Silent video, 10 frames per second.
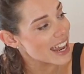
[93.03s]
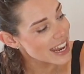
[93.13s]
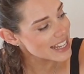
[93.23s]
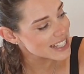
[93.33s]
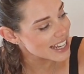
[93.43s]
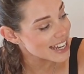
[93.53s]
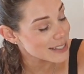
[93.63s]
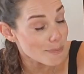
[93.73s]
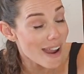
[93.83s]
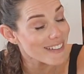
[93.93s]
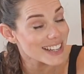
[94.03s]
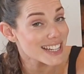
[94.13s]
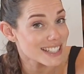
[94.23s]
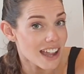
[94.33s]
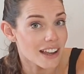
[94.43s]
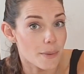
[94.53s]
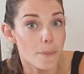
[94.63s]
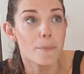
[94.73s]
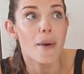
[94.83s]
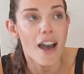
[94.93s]
this is apparently silent,
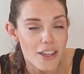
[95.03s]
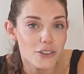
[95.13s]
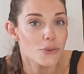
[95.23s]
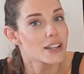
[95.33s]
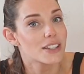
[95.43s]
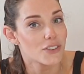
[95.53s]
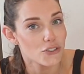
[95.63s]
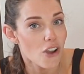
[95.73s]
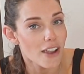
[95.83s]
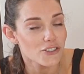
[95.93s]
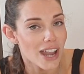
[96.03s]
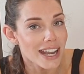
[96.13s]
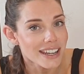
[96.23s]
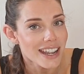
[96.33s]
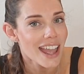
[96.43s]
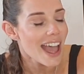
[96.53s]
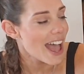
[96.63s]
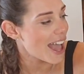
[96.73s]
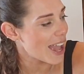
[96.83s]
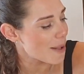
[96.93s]
bar the noise of your drive chain.
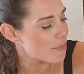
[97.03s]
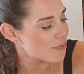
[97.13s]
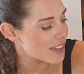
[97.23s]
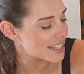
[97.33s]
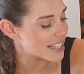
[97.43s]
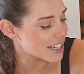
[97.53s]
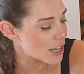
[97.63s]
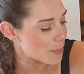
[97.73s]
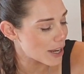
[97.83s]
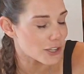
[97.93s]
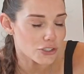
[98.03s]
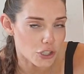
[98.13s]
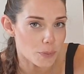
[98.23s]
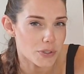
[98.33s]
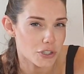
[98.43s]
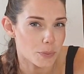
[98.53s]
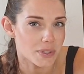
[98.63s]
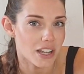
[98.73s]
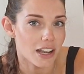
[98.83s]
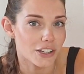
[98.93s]
This is going to be a super
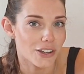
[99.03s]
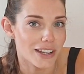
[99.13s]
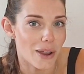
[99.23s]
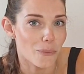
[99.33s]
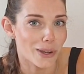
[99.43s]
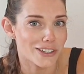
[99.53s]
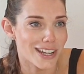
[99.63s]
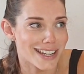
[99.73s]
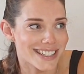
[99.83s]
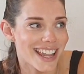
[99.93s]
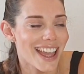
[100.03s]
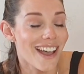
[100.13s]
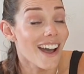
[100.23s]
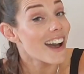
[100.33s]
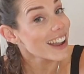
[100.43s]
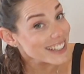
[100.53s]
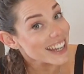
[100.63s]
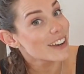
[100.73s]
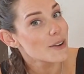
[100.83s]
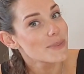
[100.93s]
silent unit, which is
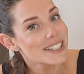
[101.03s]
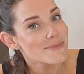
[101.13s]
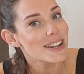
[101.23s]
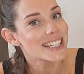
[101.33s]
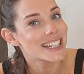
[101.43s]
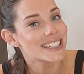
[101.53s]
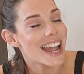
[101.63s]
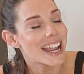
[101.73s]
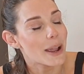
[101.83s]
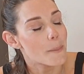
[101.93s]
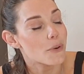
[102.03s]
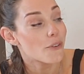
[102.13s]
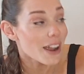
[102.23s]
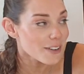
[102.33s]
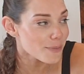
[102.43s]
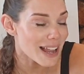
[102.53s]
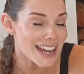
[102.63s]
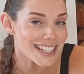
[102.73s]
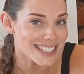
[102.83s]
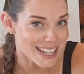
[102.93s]
ideal because it means it can take pride of
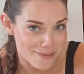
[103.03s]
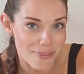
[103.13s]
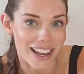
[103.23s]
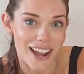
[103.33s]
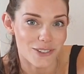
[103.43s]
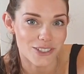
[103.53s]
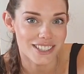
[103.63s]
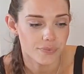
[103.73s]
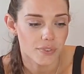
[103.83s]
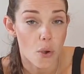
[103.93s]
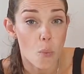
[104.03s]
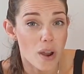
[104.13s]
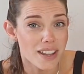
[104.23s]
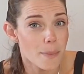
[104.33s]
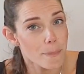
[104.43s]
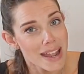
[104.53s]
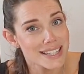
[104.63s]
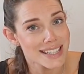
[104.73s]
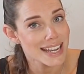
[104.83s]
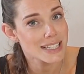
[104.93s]
place in my lounge. One of the
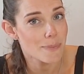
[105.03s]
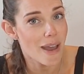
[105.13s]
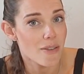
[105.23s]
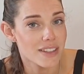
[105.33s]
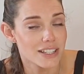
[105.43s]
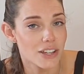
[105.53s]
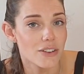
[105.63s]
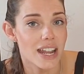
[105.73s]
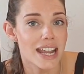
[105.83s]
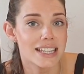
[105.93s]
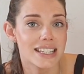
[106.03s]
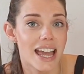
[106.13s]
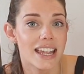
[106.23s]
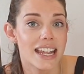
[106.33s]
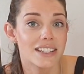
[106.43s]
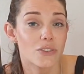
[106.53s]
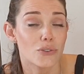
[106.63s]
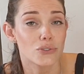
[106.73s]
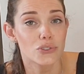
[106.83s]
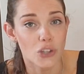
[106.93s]
best things about this unit is that it's
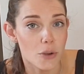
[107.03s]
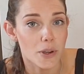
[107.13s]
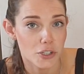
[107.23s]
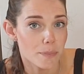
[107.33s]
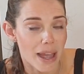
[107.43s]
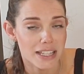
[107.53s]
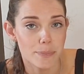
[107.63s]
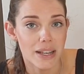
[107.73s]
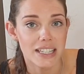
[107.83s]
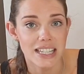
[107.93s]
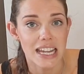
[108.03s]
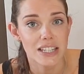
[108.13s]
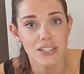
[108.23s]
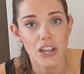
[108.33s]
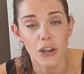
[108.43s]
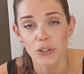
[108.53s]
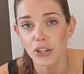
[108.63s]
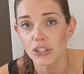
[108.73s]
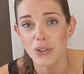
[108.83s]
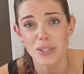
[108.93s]
got so much compatibility, so you
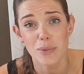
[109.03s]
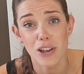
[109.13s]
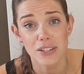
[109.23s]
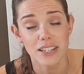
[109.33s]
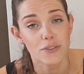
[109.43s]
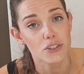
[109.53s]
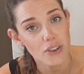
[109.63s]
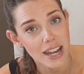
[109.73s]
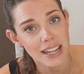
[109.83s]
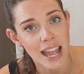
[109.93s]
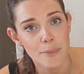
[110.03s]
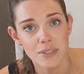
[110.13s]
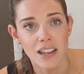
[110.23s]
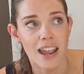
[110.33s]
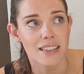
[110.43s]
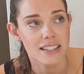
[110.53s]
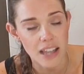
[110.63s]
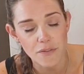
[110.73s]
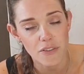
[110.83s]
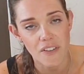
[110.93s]
can use it with loads of different training apps like the
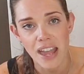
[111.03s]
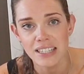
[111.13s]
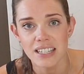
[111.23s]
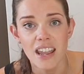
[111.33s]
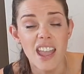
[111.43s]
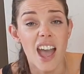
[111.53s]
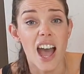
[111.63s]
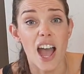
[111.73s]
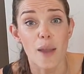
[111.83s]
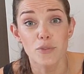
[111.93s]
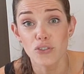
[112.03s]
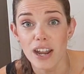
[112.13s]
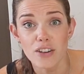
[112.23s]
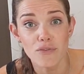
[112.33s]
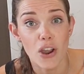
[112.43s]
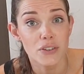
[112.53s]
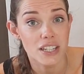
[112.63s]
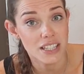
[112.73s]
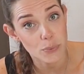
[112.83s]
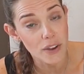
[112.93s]
Sufferfest, Trainer Road
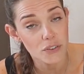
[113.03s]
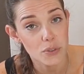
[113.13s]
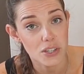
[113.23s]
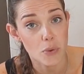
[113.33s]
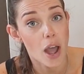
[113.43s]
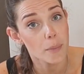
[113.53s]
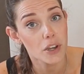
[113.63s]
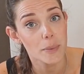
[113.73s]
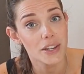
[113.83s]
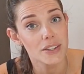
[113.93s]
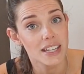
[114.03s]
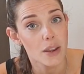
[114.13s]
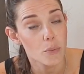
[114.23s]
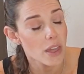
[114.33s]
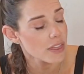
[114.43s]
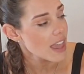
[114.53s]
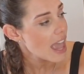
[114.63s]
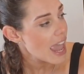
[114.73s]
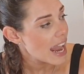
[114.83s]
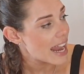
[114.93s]
and Zwift, which is what I'm going to be using it with.
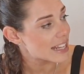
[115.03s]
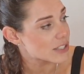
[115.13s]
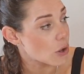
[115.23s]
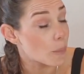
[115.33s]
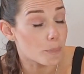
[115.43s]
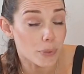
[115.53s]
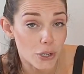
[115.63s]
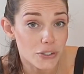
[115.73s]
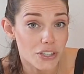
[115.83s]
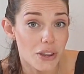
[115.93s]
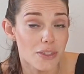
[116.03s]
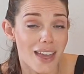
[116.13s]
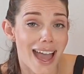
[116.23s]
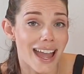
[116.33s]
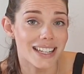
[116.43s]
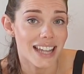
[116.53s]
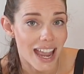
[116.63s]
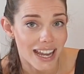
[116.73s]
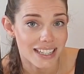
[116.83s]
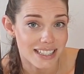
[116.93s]
It's got Bluetooth and
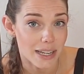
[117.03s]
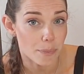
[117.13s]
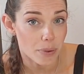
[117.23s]
ANT+,